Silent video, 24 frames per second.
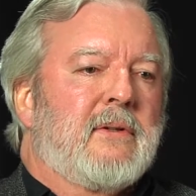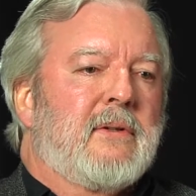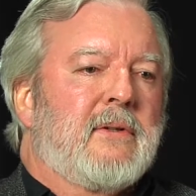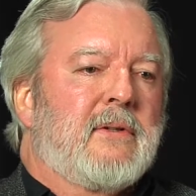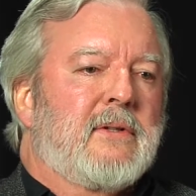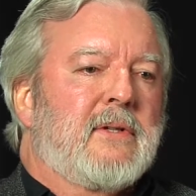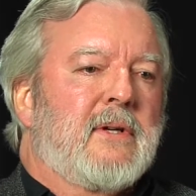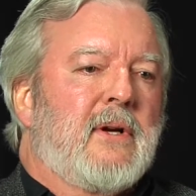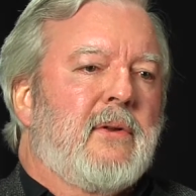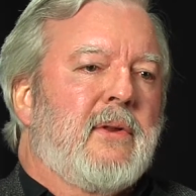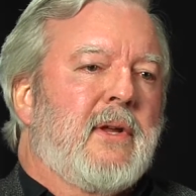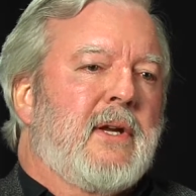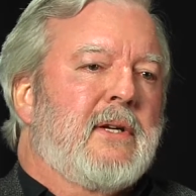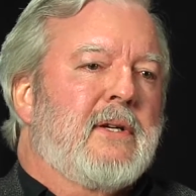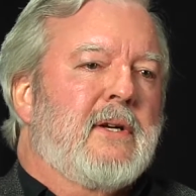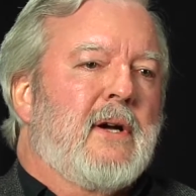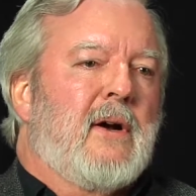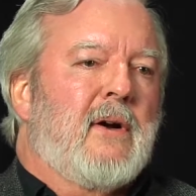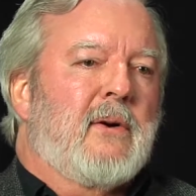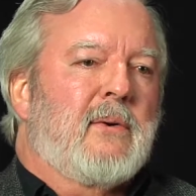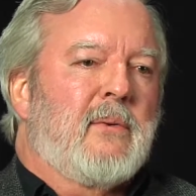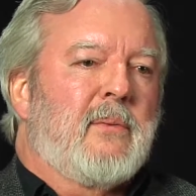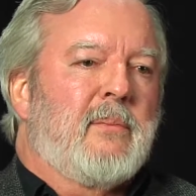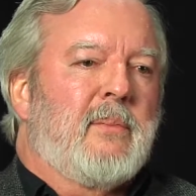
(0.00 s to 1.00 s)
and so they
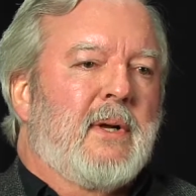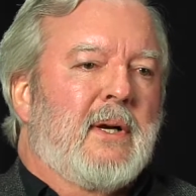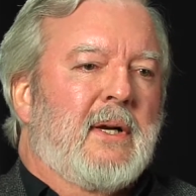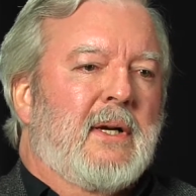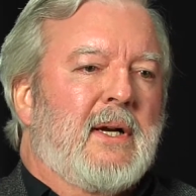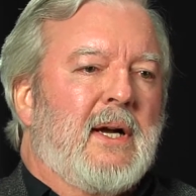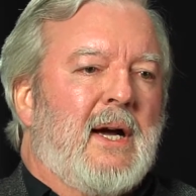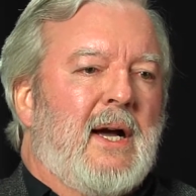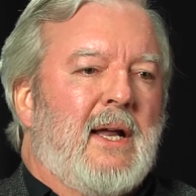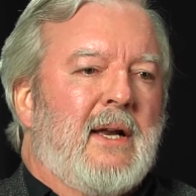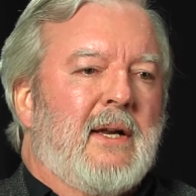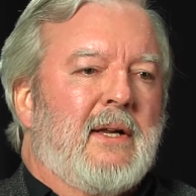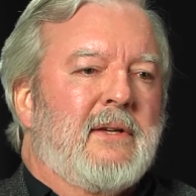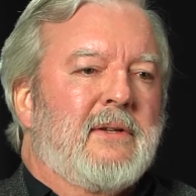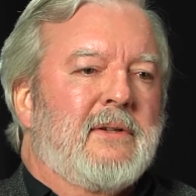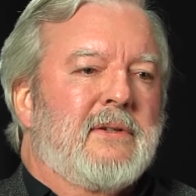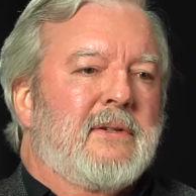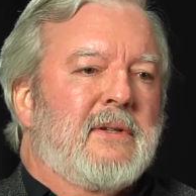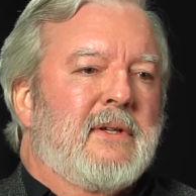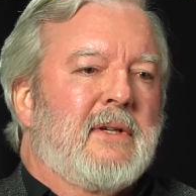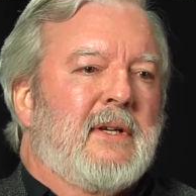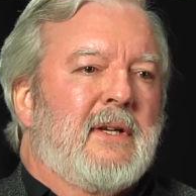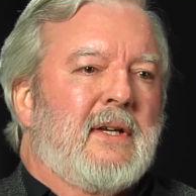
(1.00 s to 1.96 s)
talked with Billy Collins.